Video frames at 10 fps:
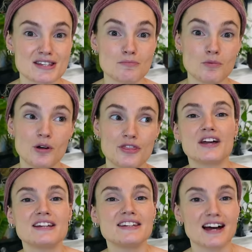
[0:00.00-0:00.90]
than what
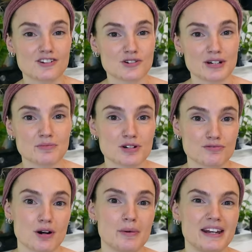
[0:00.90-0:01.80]
they naturally would
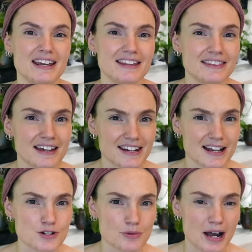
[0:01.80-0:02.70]
grow in their
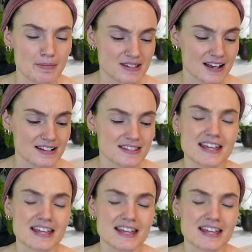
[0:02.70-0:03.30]
natural habitats.